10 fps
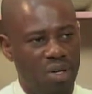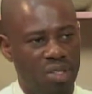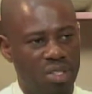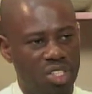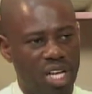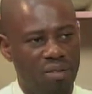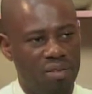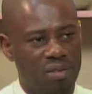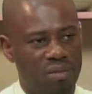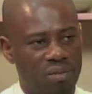the
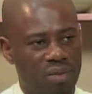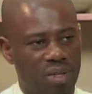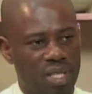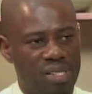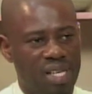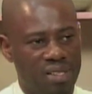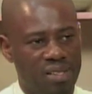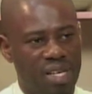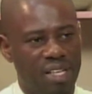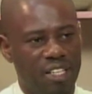shelves
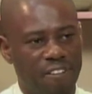insecticides.